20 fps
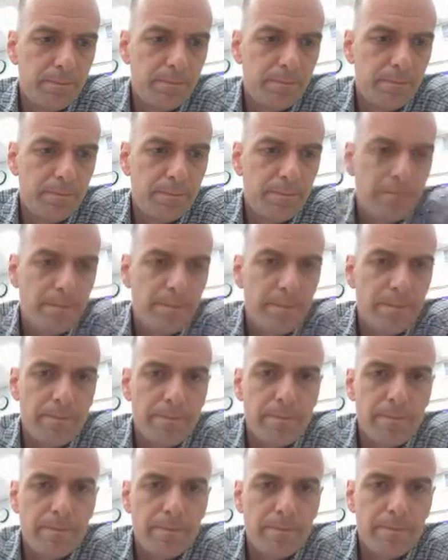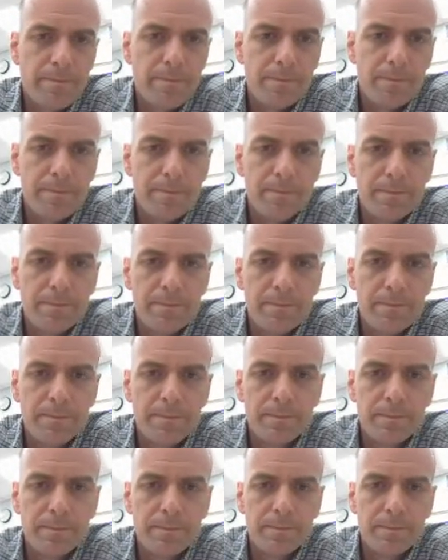
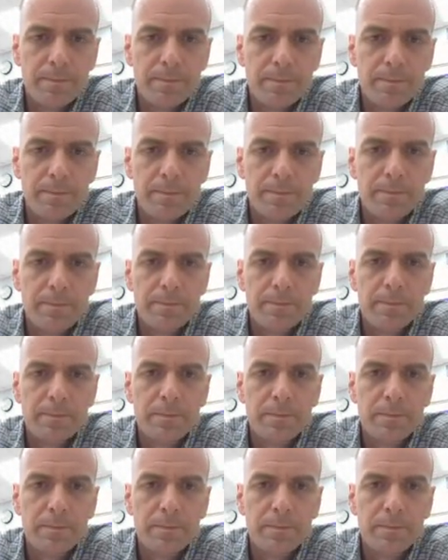No one is speaking in this clip.